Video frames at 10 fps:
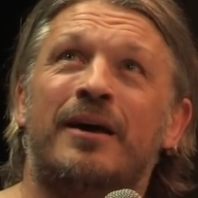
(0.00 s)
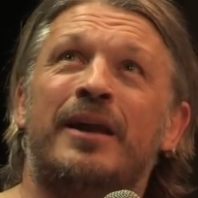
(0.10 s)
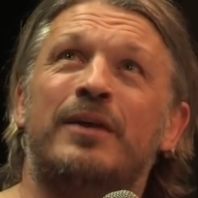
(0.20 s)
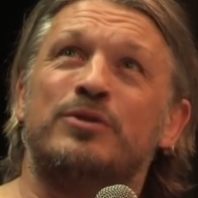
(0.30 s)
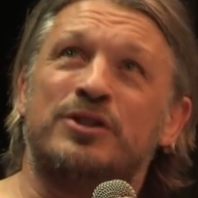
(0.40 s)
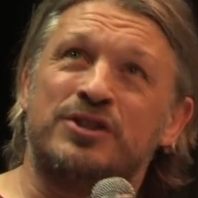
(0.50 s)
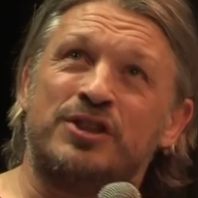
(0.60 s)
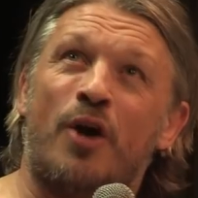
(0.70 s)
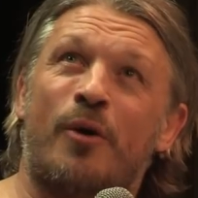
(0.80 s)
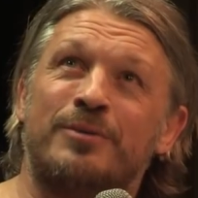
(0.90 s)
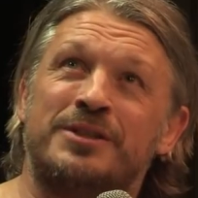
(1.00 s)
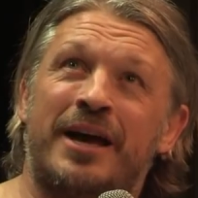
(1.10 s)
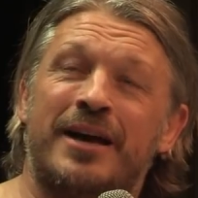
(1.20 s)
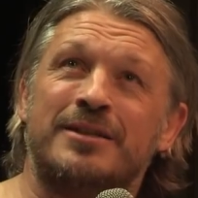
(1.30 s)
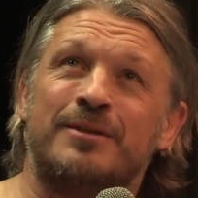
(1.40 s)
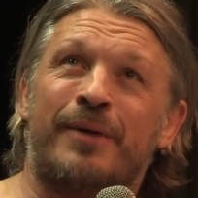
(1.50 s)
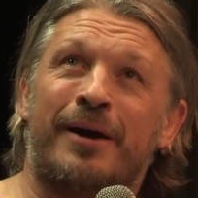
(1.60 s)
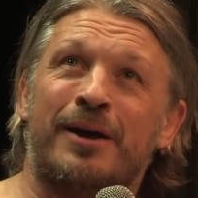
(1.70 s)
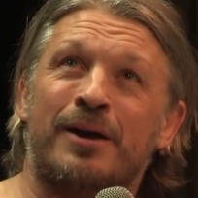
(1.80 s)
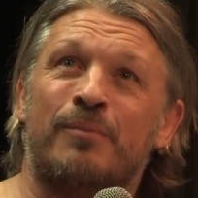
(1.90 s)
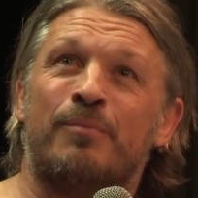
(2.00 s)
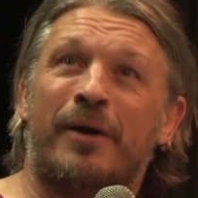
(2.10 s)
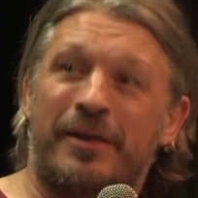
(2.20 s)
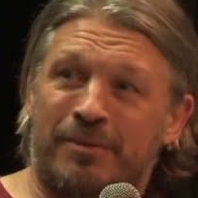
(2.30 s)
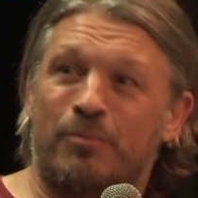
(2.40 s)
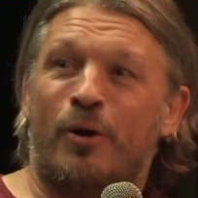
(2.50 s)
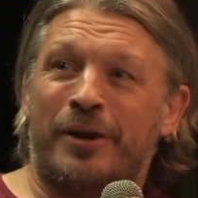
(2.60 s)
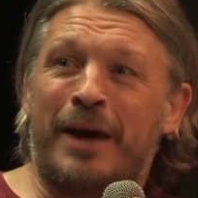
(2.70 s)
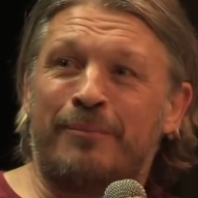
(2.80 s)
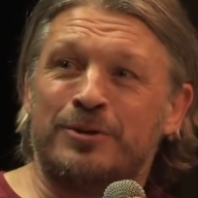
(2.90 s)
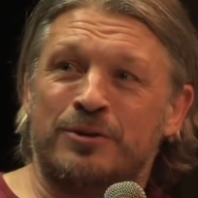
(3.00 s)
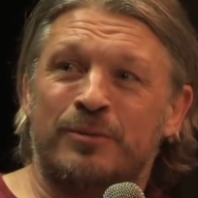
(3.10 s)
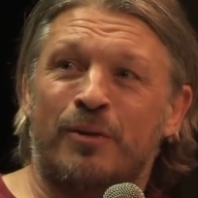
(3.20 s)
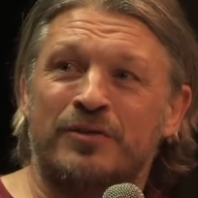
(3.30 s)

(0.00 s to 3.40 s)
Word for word: and he was just so upset by by what had happened to him,